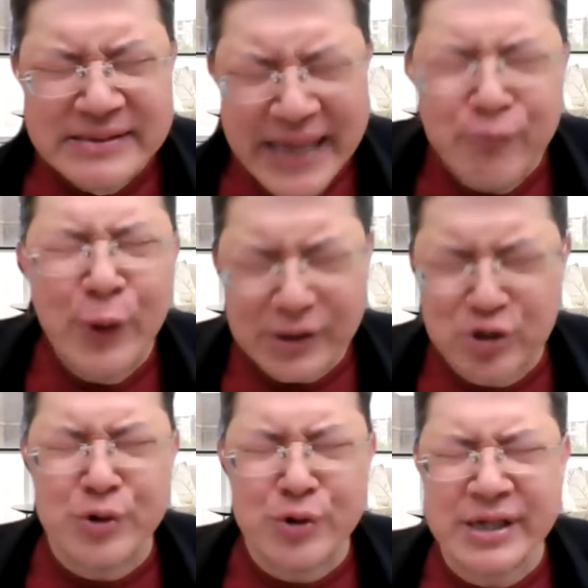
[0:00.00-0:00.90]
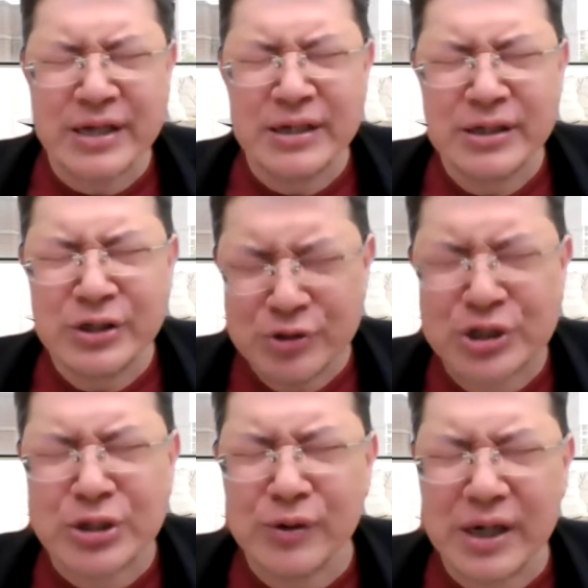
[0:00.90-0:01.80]
that victory. You
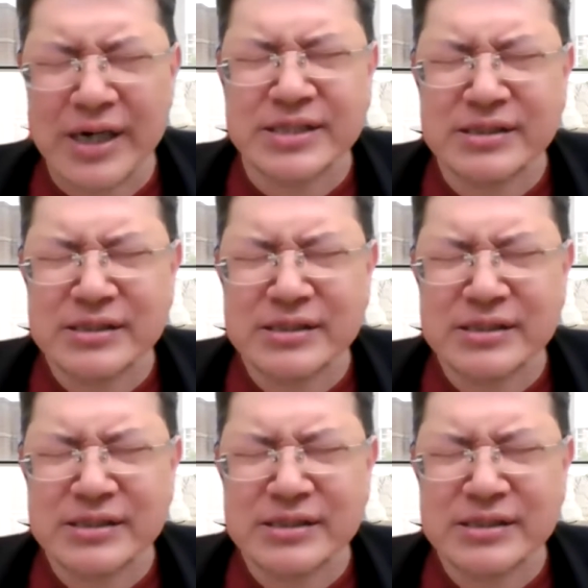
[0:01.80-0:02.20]
show us